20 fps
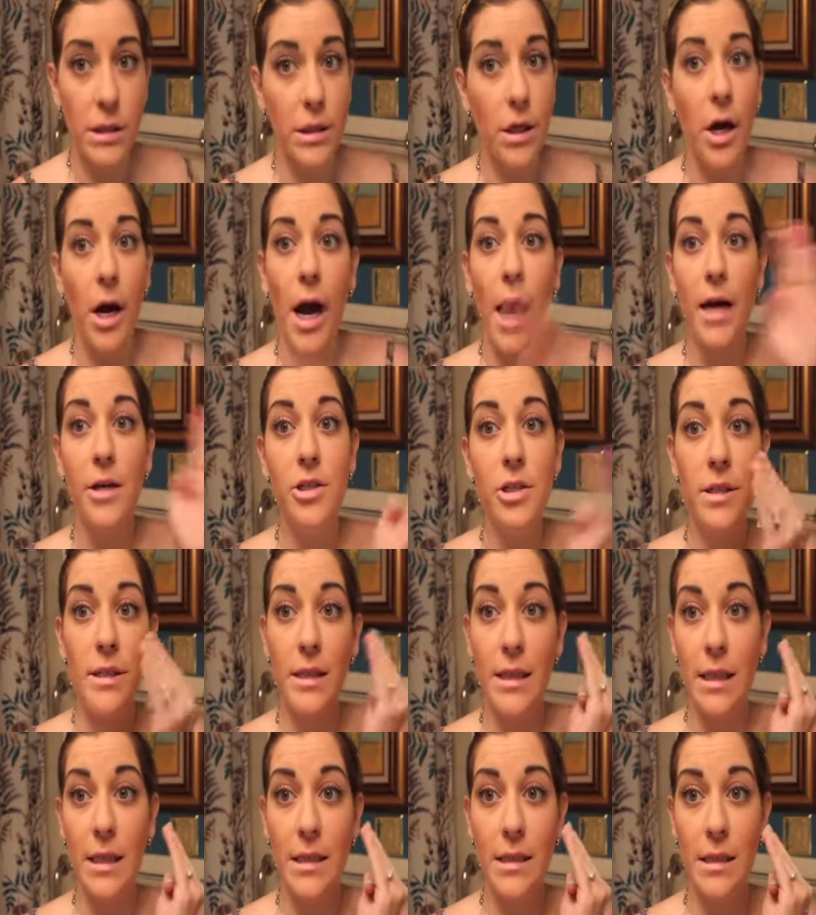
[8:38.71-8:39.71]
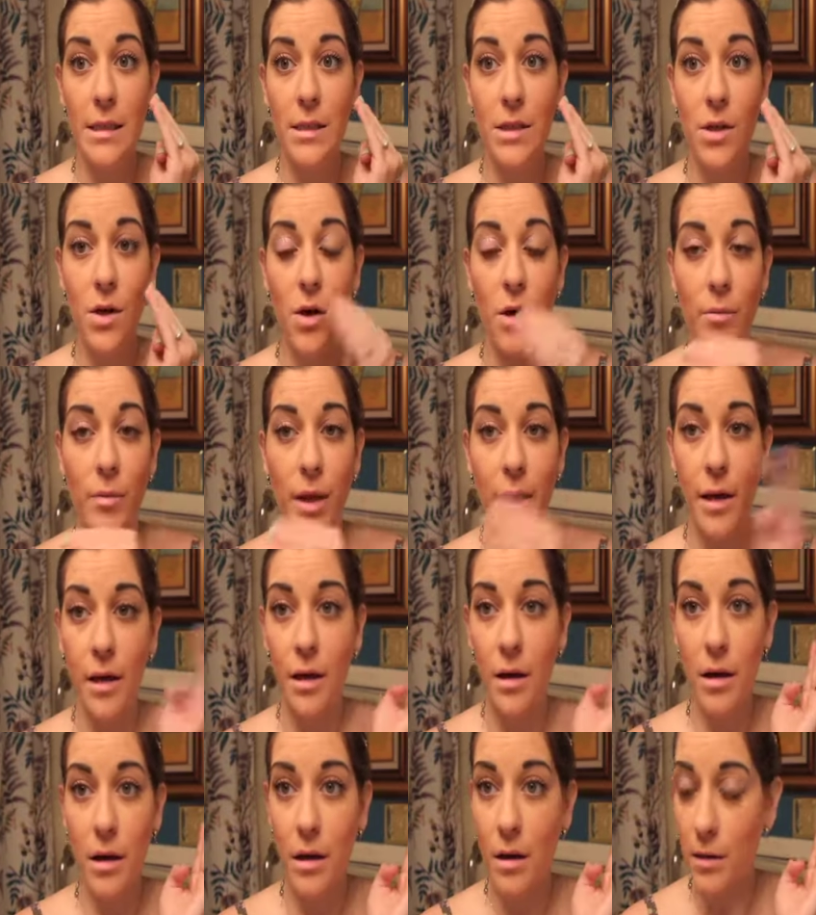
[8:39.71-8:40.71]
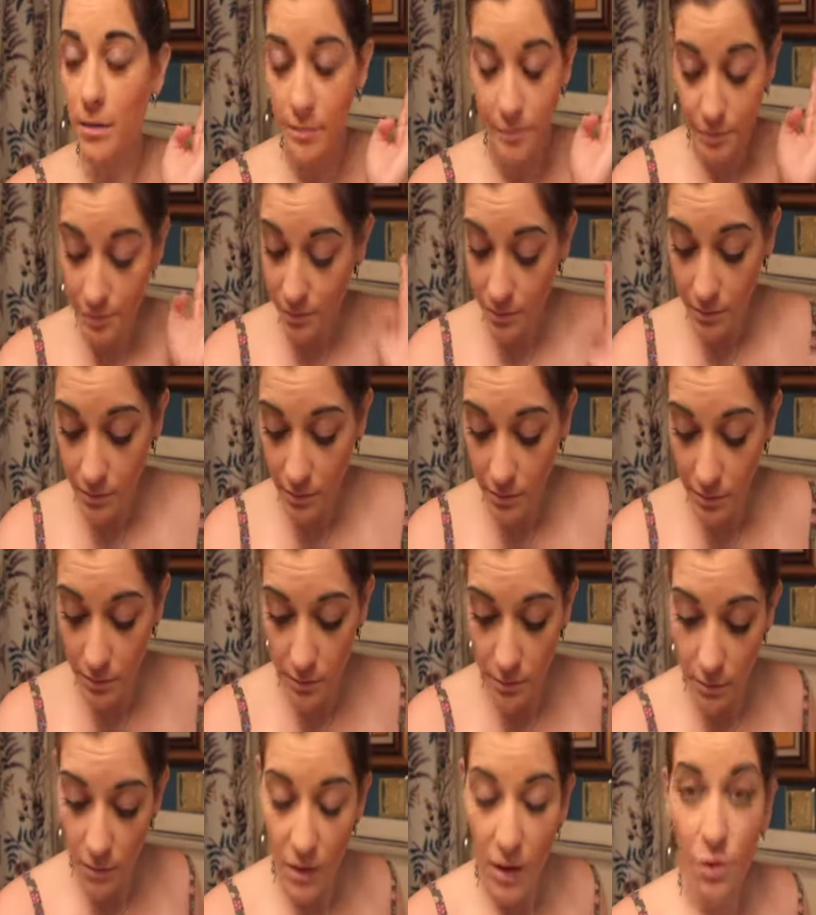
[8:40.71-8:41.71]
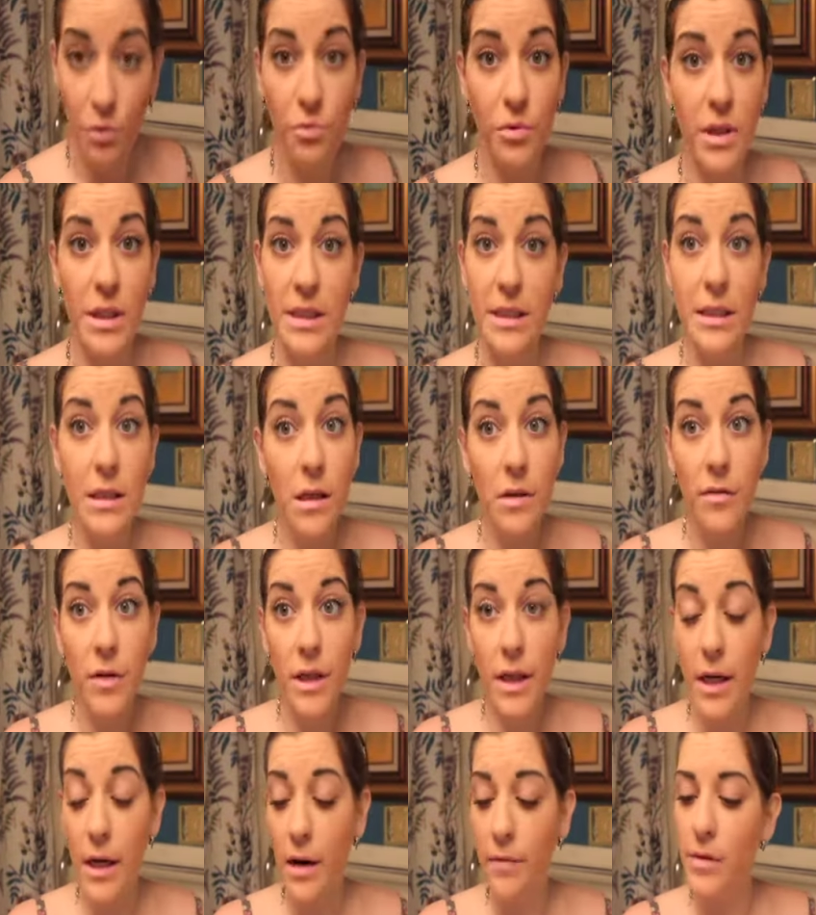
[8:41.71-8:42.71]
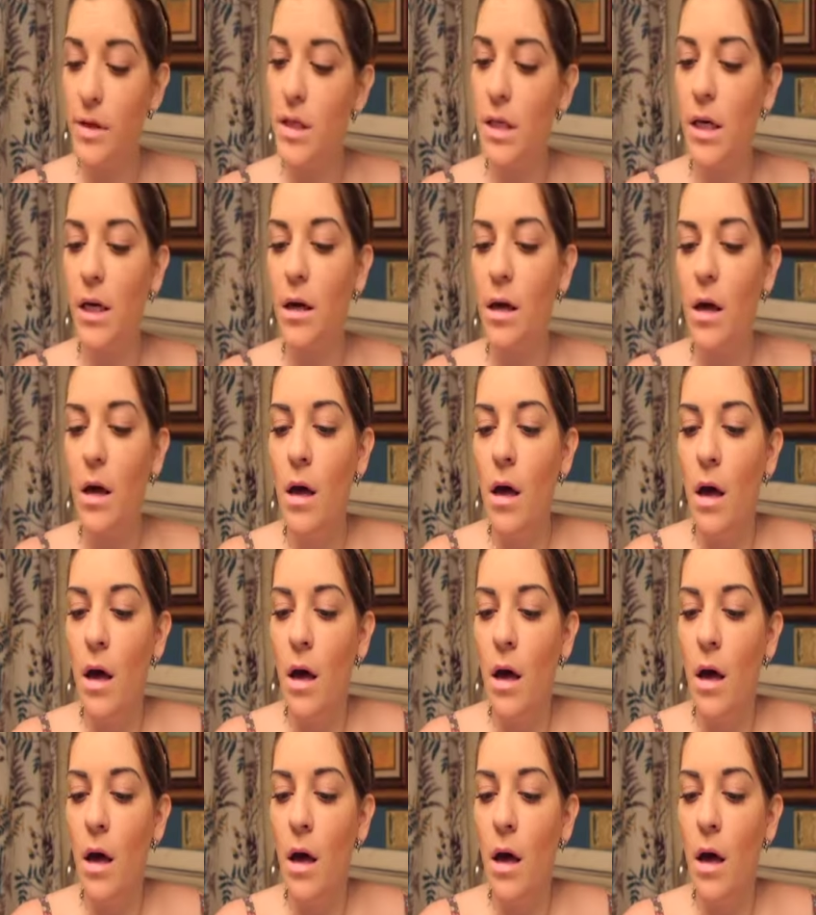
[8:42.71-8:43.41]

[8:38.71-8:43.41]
Sorry, I just sneezed, and so I'm like really sniffly and everything.